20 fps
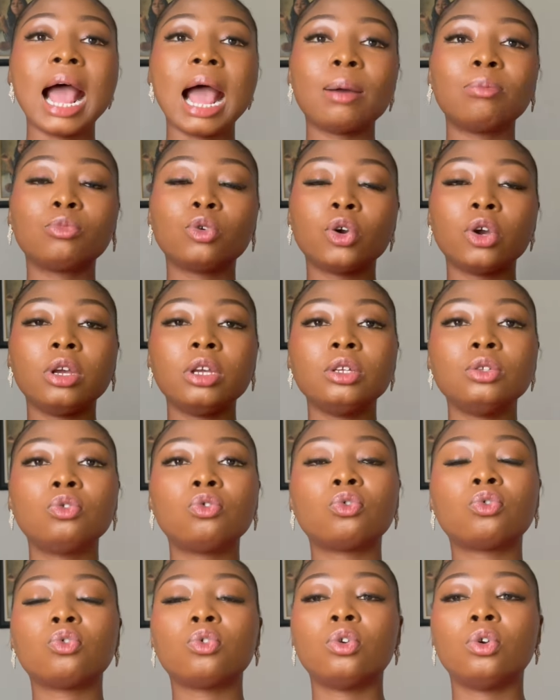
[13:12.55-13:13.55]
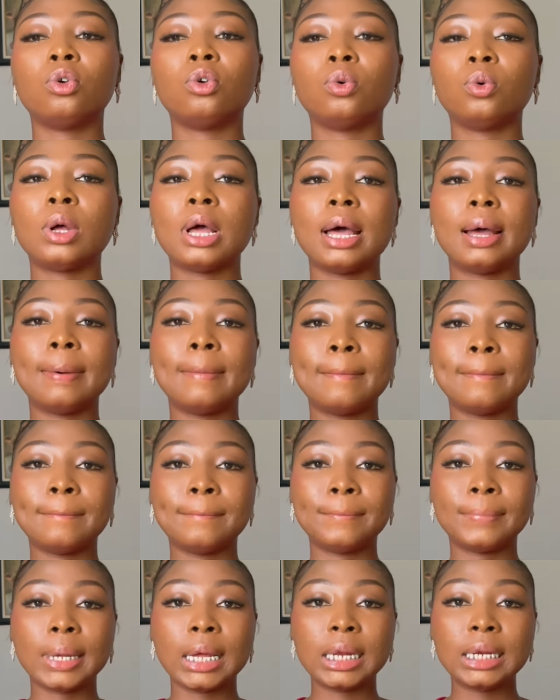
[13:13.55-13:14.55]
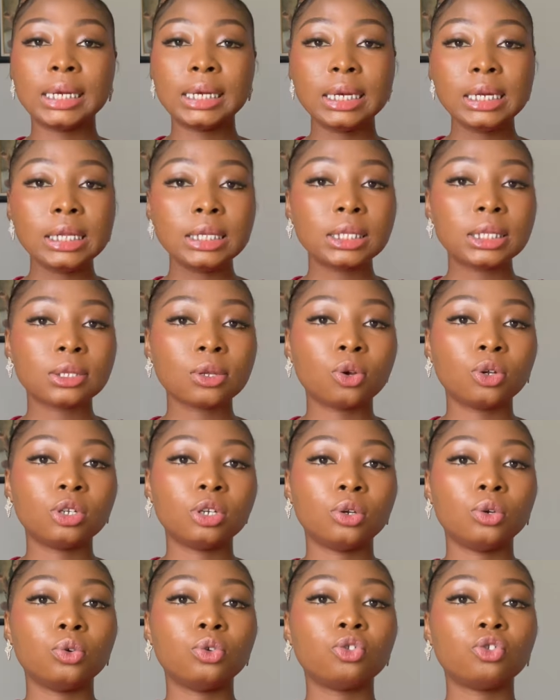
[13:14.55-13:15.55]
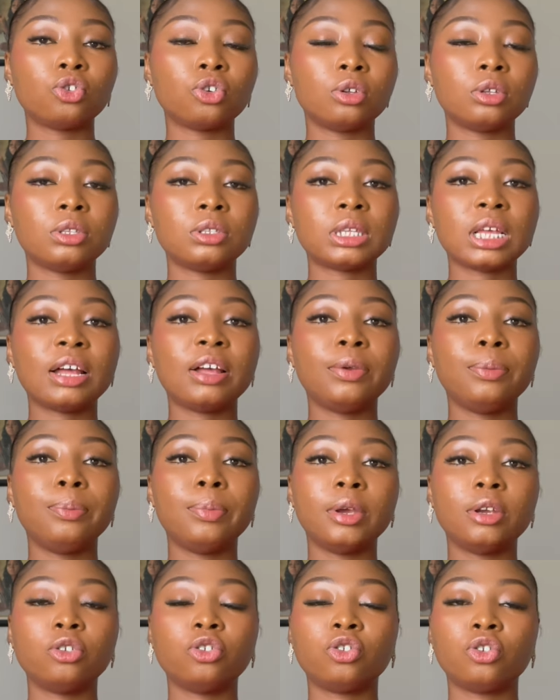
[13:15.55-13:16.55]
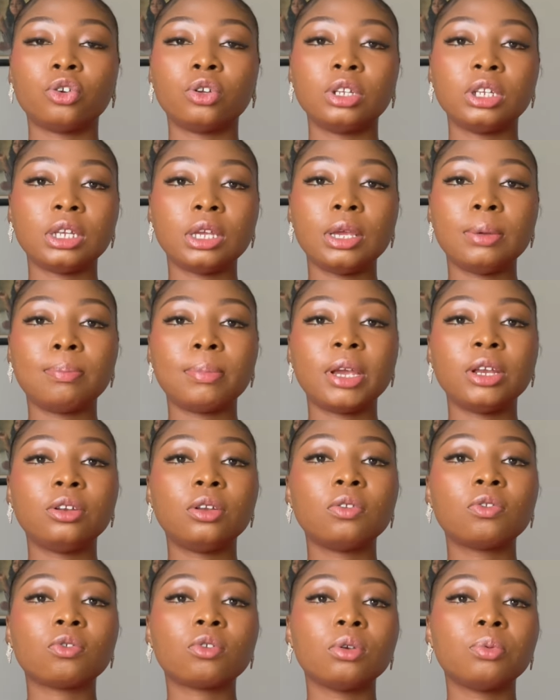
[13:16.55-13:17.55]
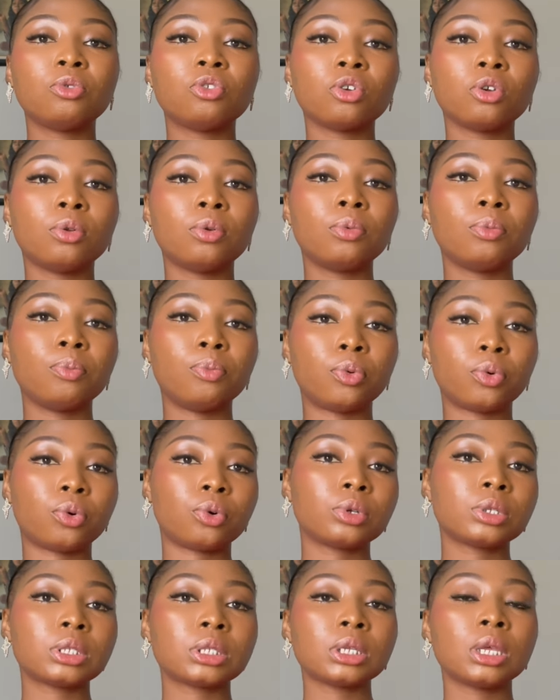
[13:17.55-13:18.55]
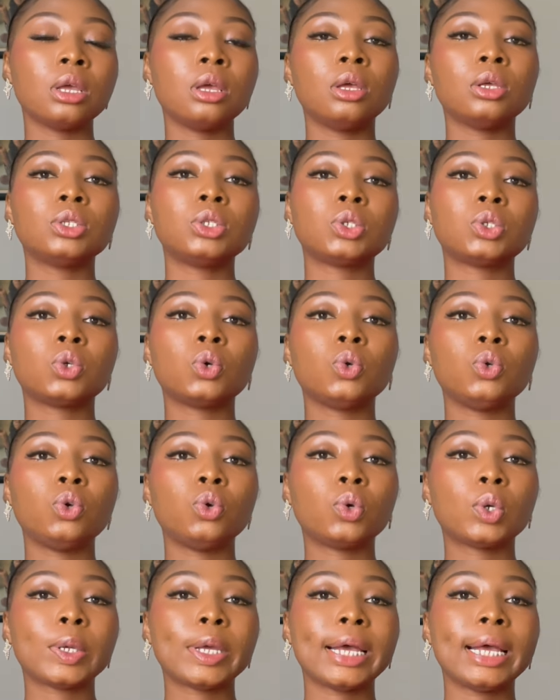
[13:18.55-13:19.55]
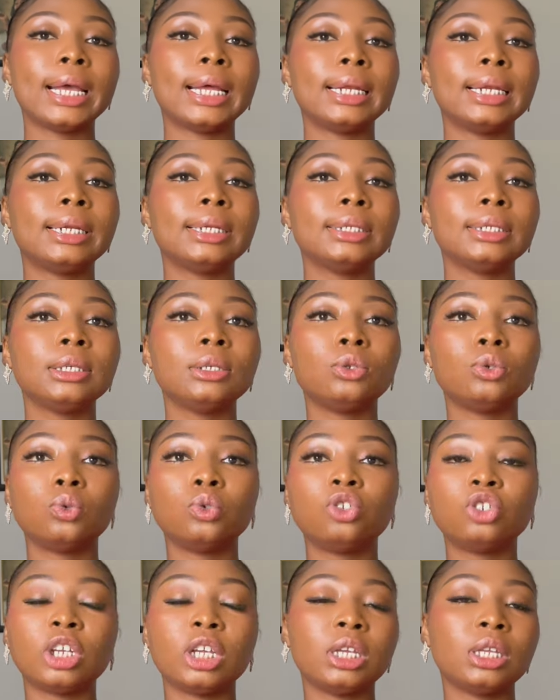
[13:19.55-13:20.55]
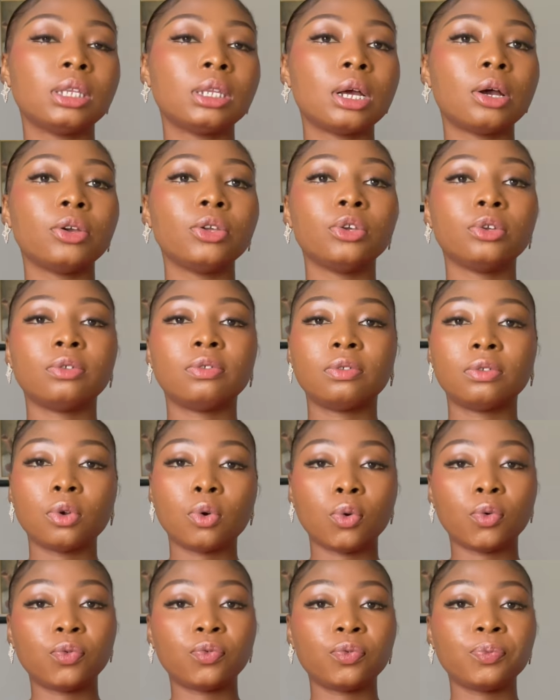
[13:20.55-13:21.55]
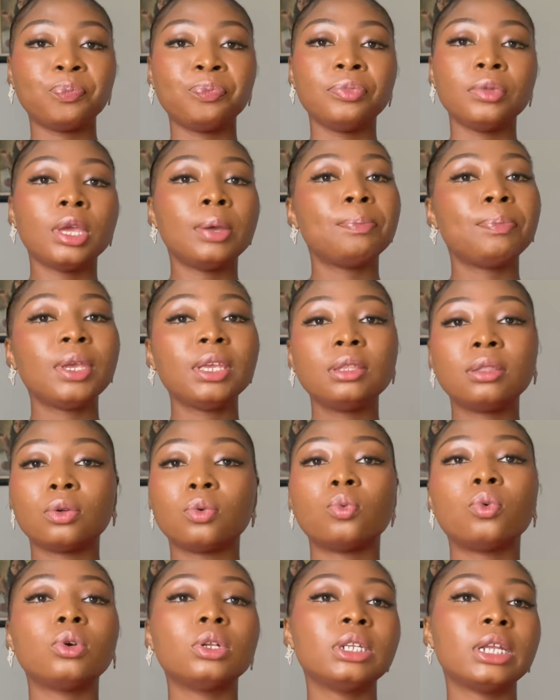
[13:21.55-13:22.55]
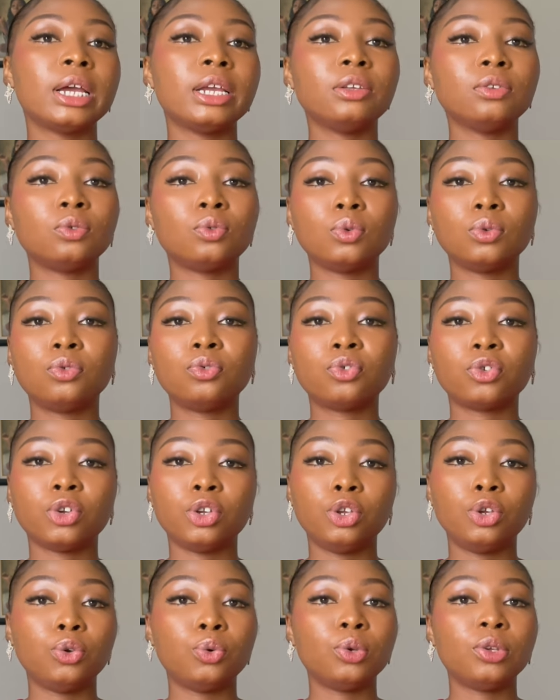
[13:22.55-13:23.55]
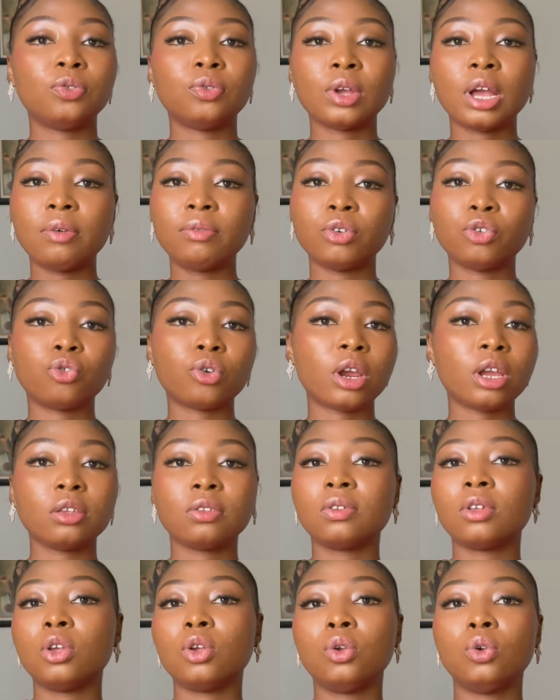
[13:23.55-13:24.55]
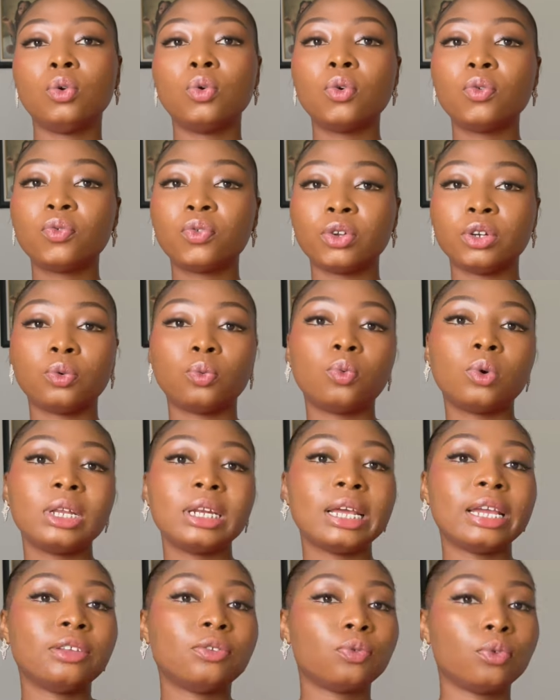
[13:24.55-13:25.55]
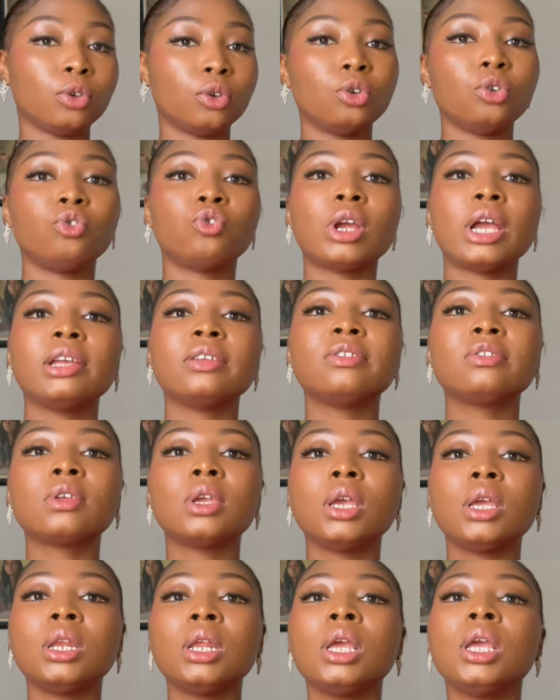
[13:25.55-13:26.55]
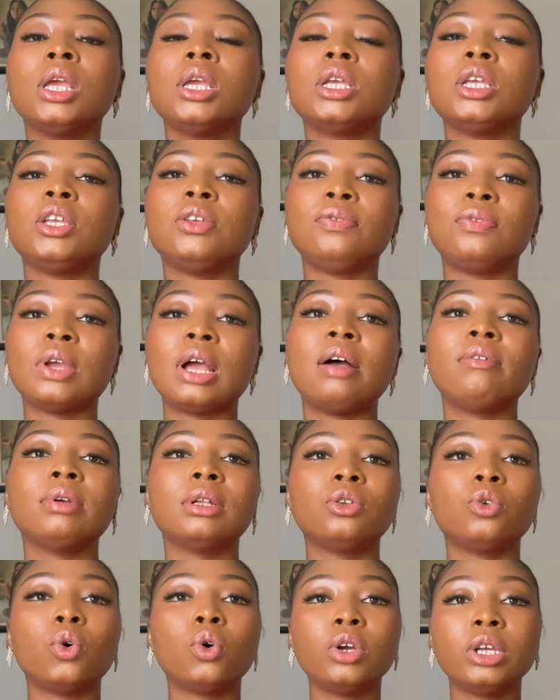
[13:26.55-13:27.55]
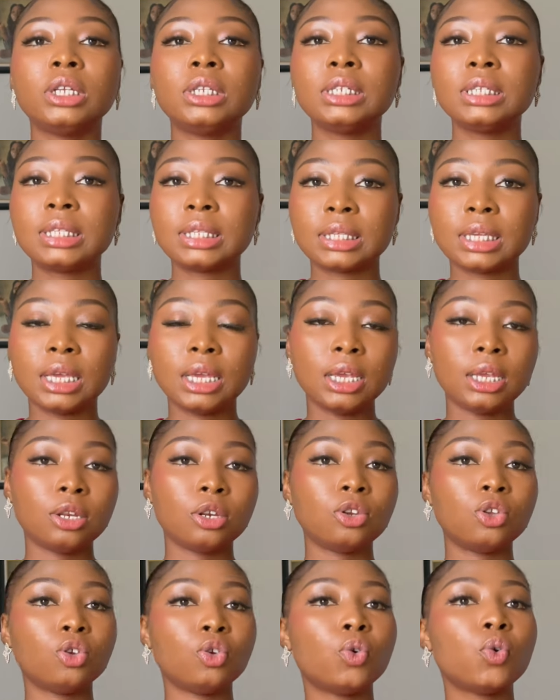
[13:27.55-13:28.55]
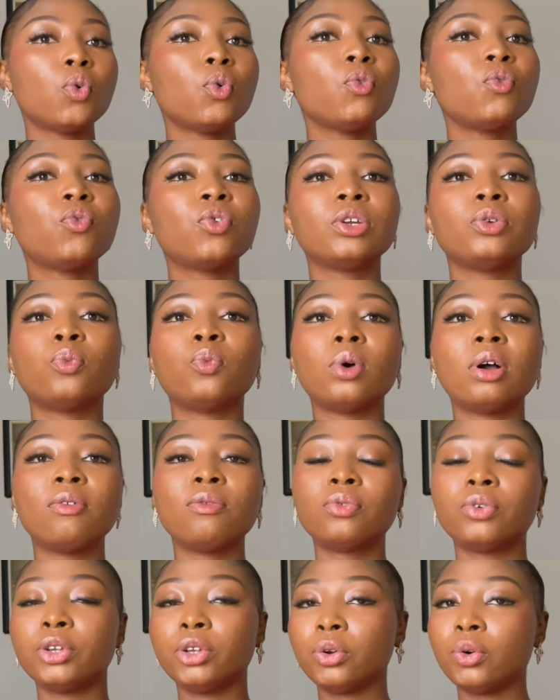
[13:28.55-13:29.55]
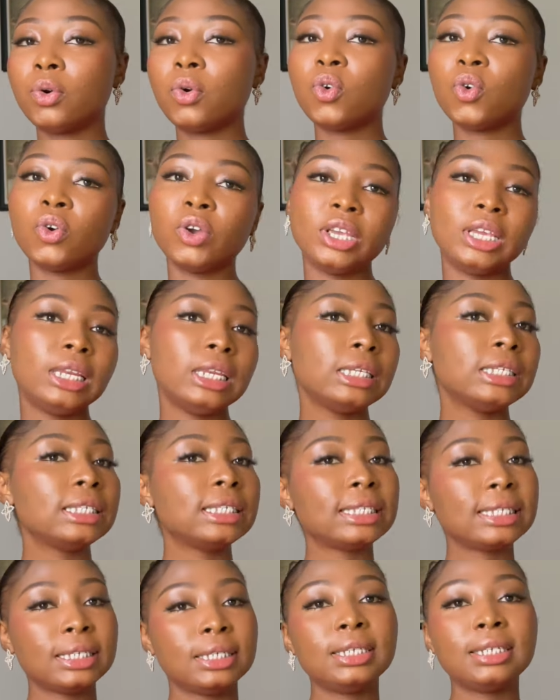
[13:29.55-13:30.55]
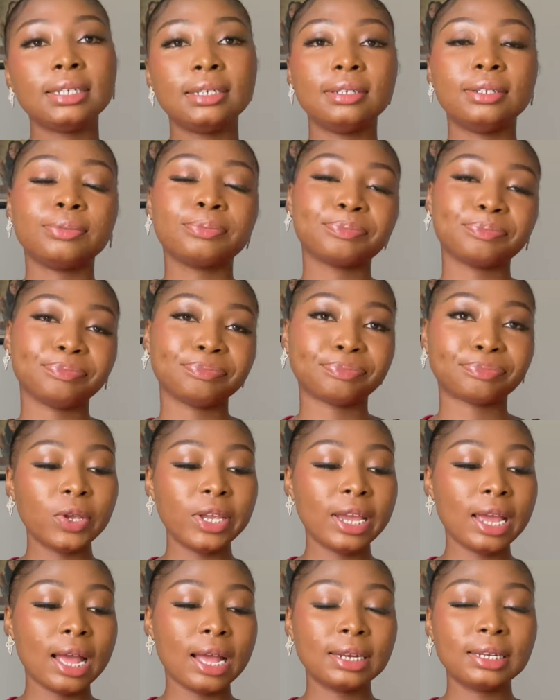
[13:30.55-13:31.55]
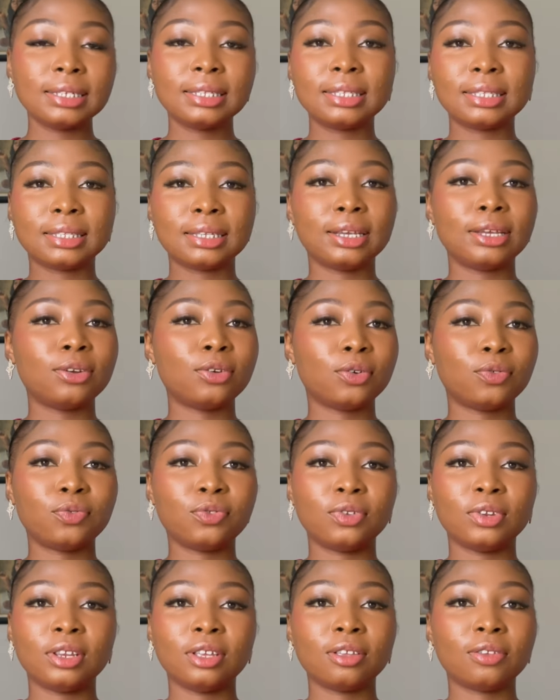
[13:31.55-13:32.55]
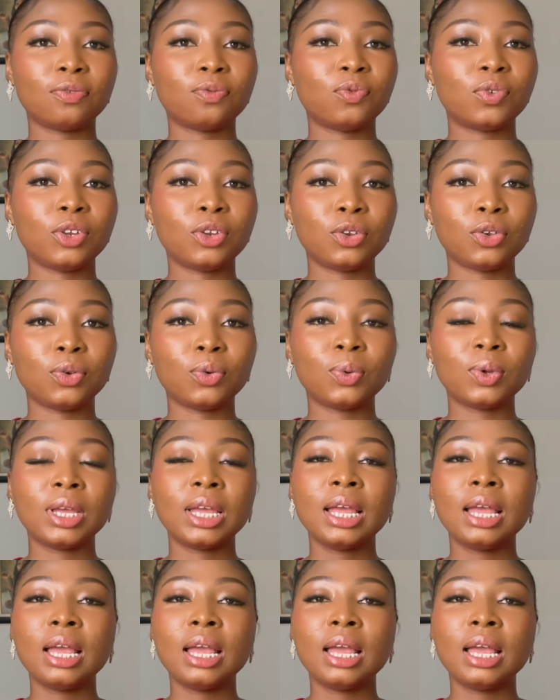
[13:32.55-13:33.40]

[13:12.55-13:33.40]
I'm going to list all the lotions I've mentioned in my description box so you can, you know, check it out yourself. Pick the one that is good for you. If you have a dry skin, you go for the one that is for your dry skin. If you have an oily skin, you go for the one for your oily skin. But yeah, this is the end of today's video.